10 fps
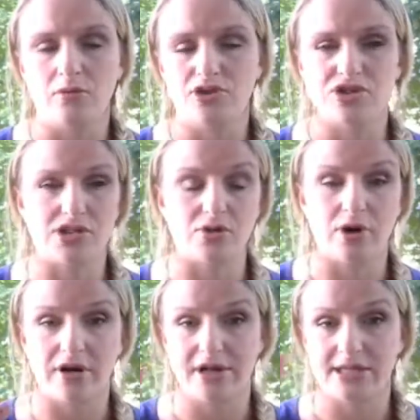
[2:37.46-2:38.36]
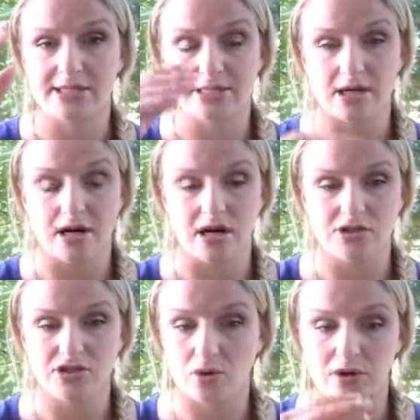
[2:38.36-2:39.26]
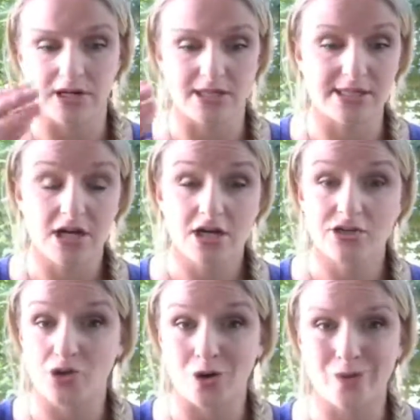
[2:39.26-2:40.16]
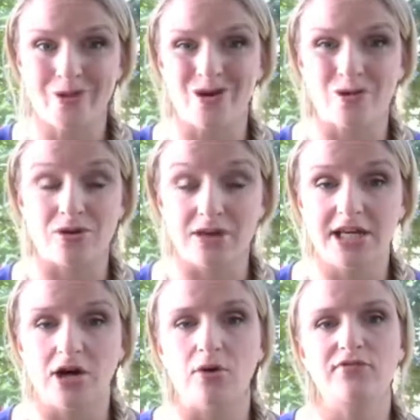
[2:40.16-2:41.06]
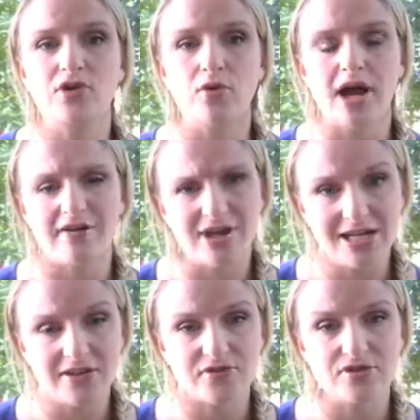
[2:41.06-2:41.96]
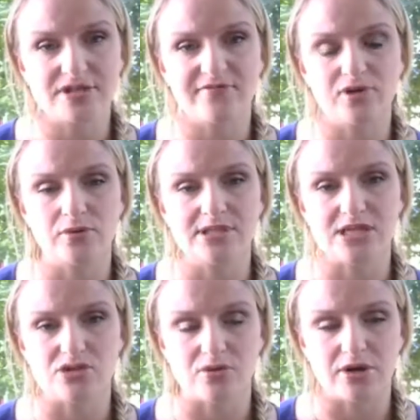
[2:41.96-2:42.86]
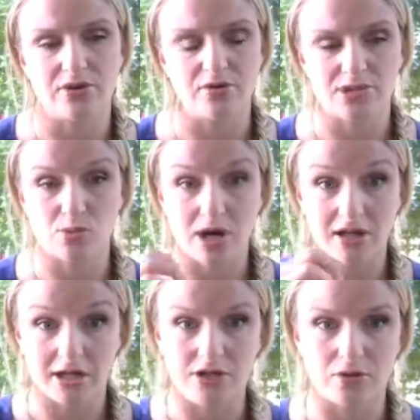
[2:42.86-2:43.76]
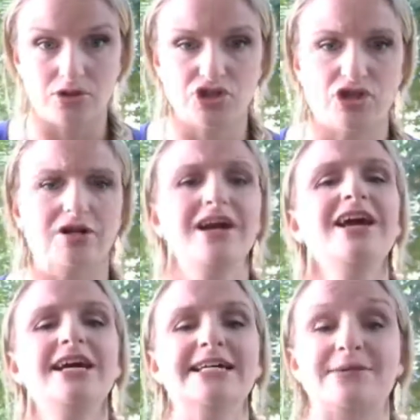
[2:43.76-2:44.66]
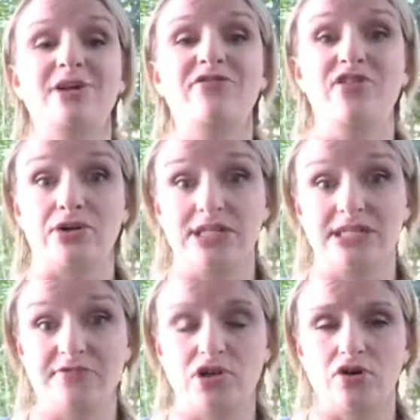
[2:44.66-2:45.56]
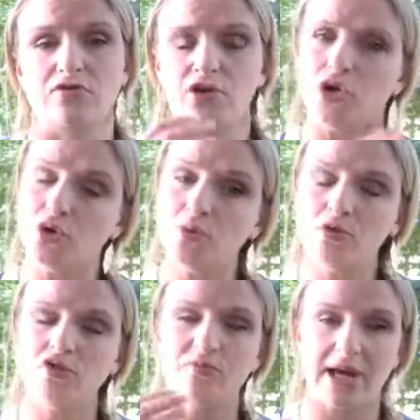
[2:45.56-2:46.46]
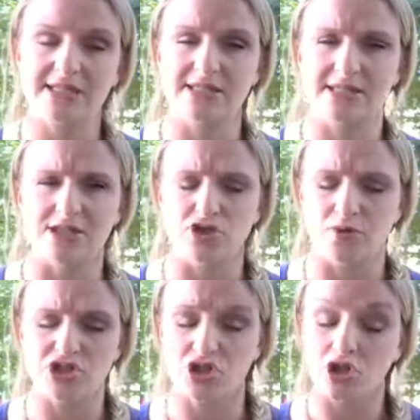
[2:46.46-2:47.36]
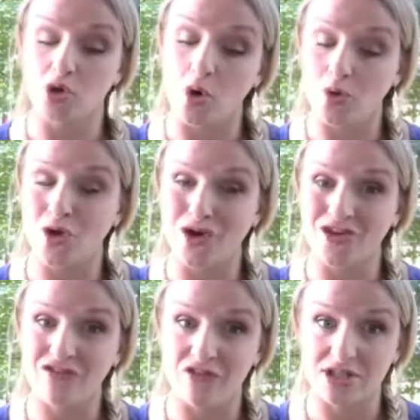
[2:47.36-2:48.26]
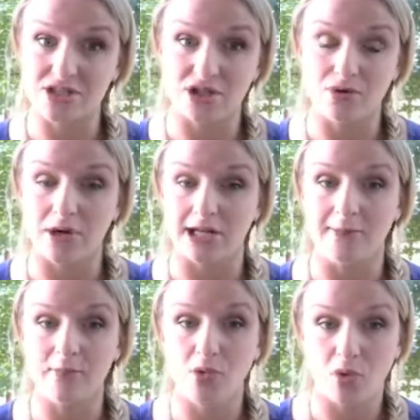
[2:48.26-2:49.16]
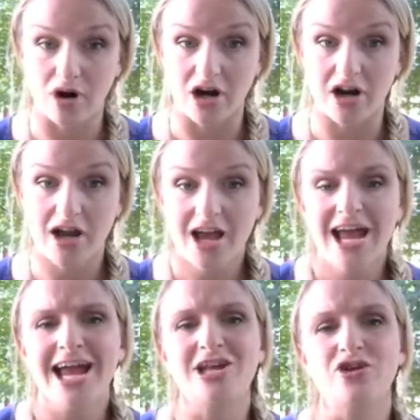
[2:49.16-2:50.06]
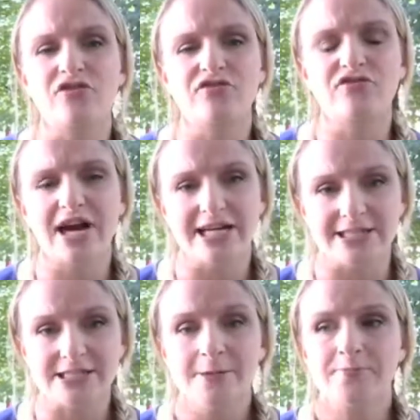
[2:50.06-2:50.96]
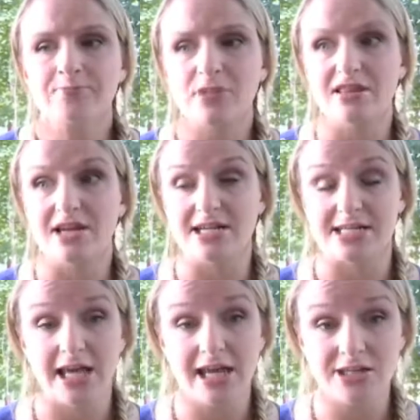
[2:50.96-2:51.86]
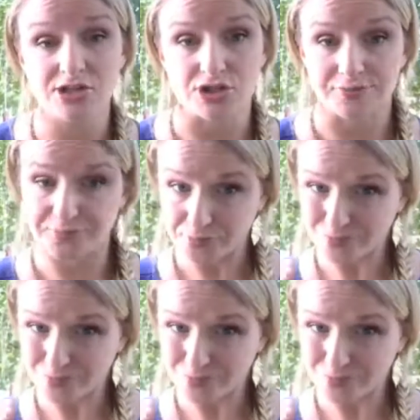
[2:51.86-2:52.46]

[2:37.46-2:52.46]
which is Aquarius, Taurus, Scorpio, or Leo. If you have any of those influences around you as well in your chart, it's going to be very difficult for you to move past a situation that no longer fits you anymore. And you'll find that as a Cancer,